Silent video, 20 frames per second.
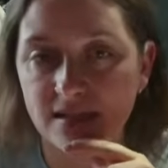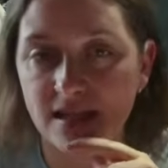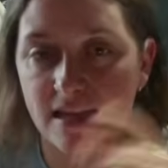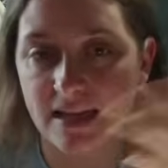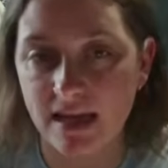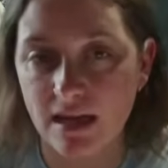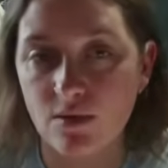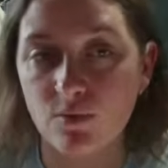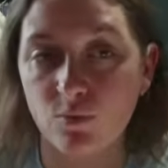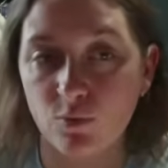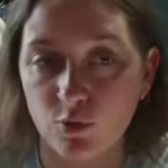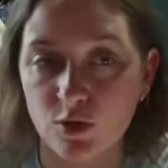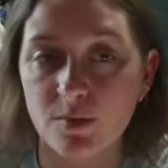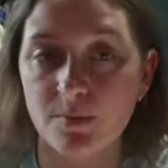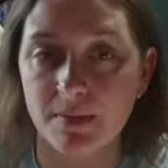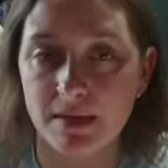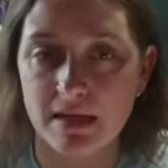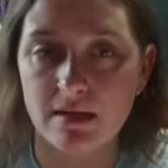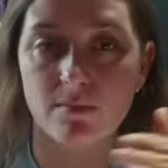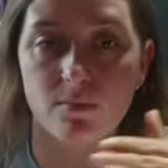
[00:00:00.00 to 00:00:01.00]
Like it would
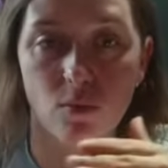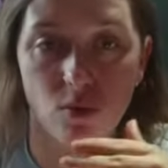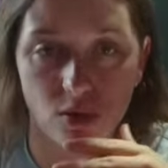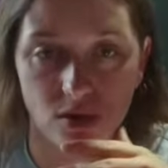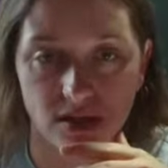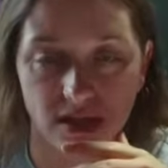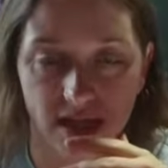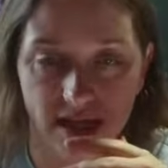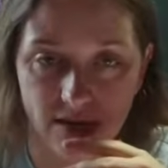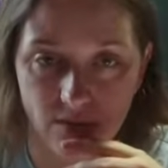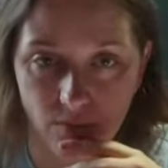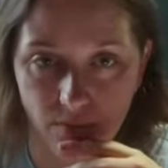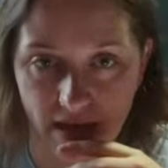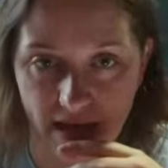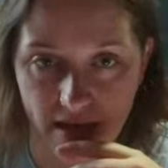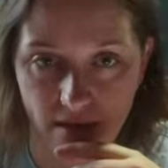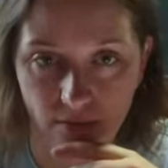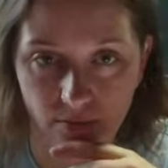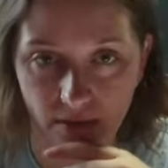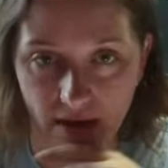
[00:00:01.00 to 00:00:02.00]
be more
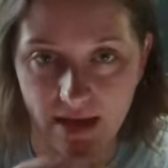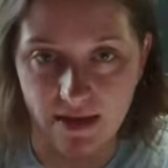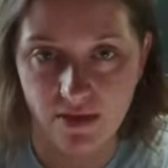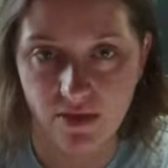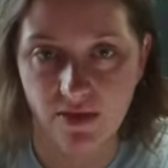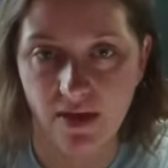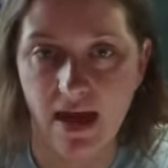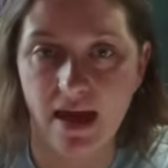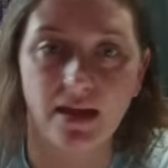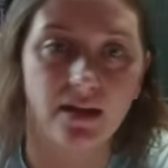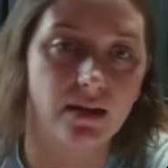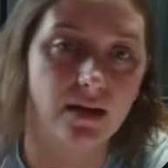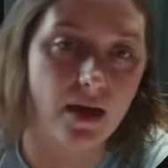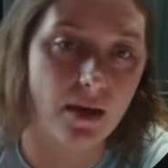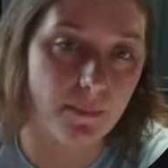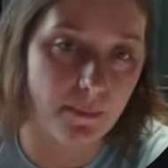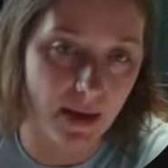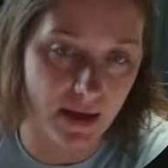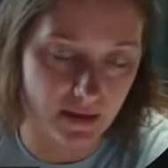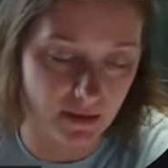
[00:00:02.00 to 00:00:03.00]
lightweight, right, than a
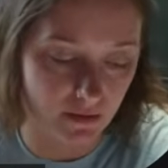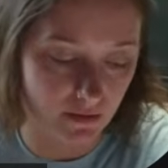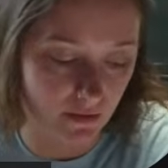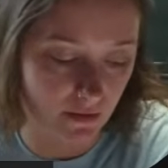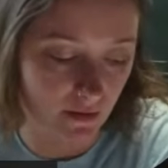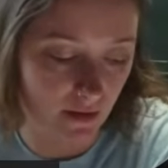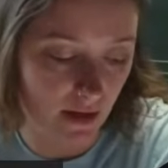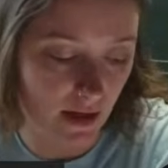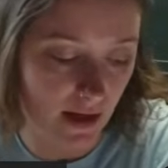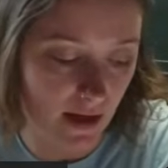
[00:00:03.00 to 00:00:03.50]
metal.